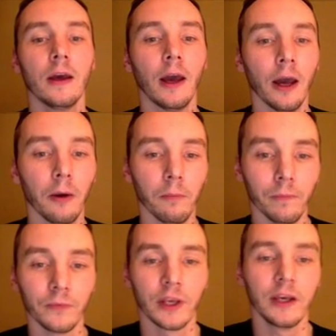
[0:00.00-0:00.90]

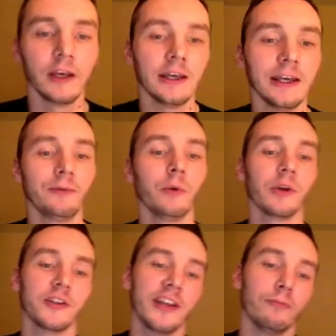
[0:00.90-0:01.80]
Um, if we were going
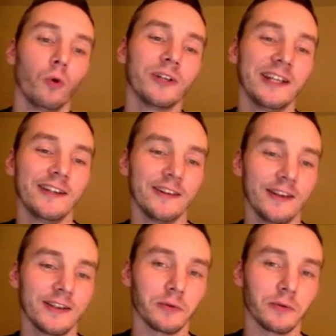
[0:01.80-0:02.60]
to save more data than this,